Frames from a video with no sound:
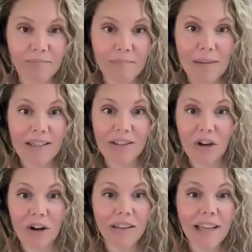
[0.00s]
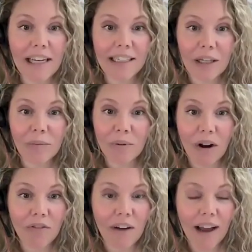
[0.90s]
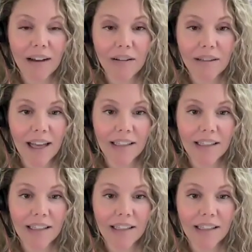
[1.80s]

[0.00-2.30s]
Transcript: maybe start a LinkedIn profile